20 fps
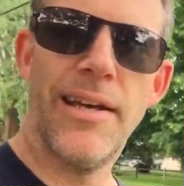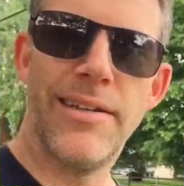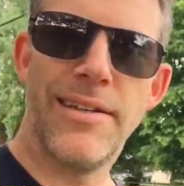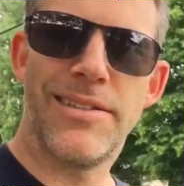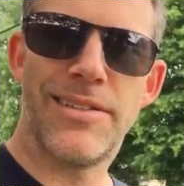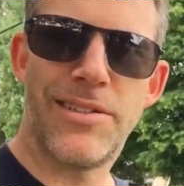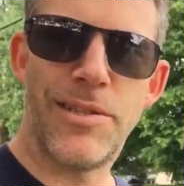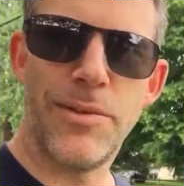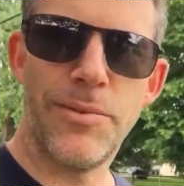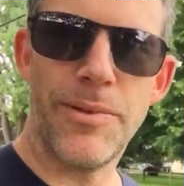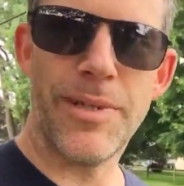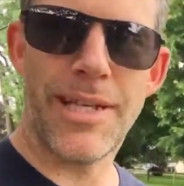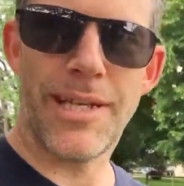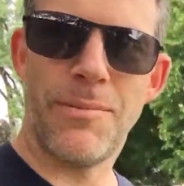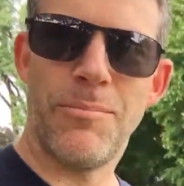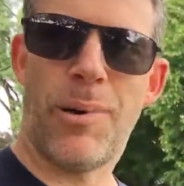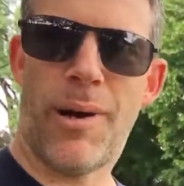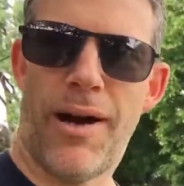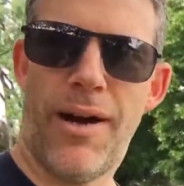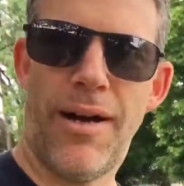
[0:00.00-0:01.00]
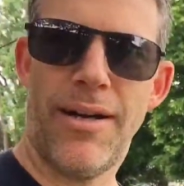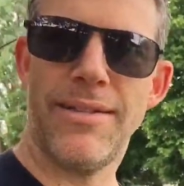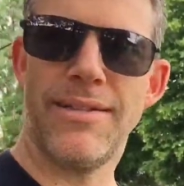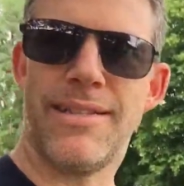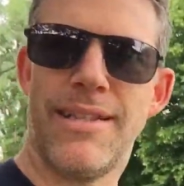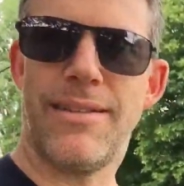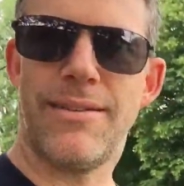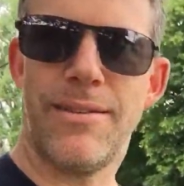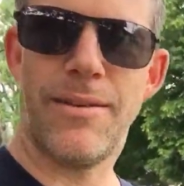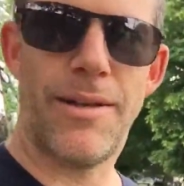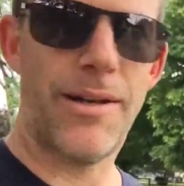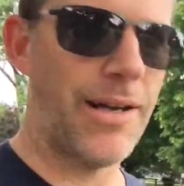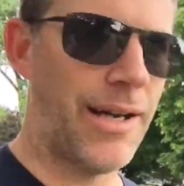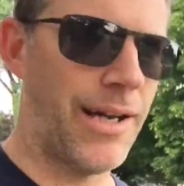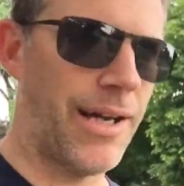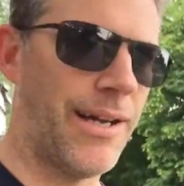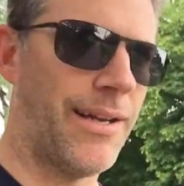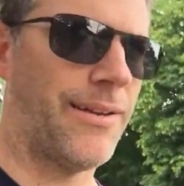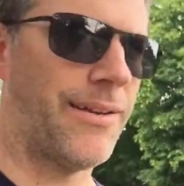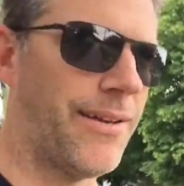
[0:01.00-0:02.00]
the student can pause and,
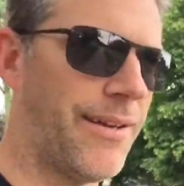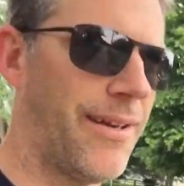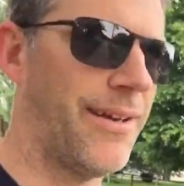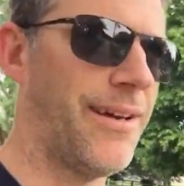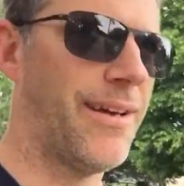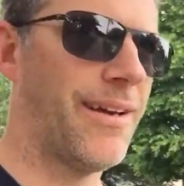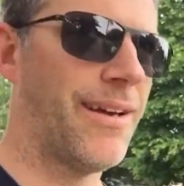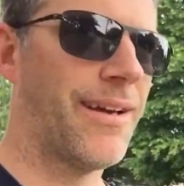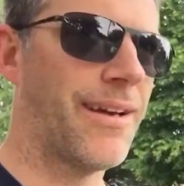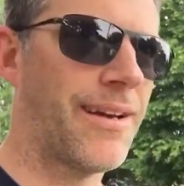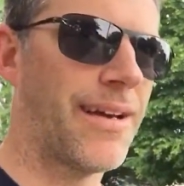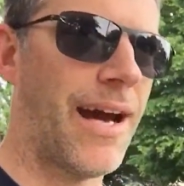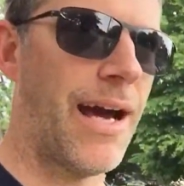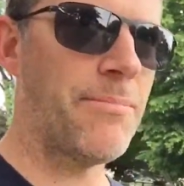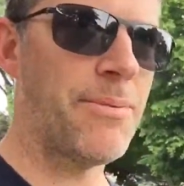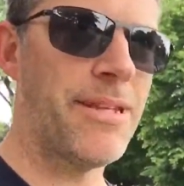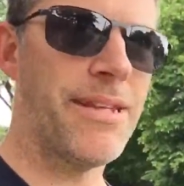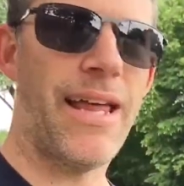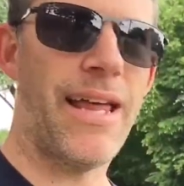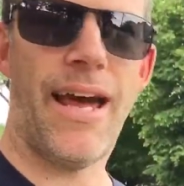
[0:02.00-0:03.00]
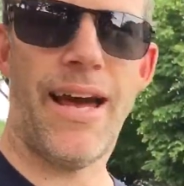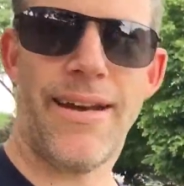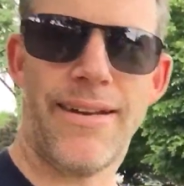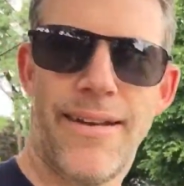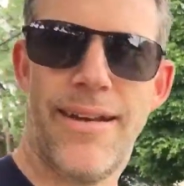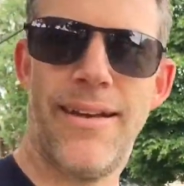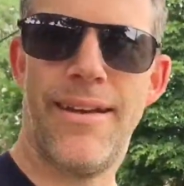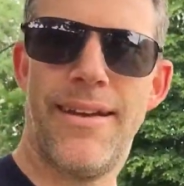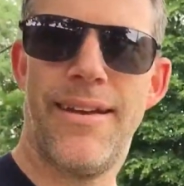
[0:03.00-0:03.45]
and copy that.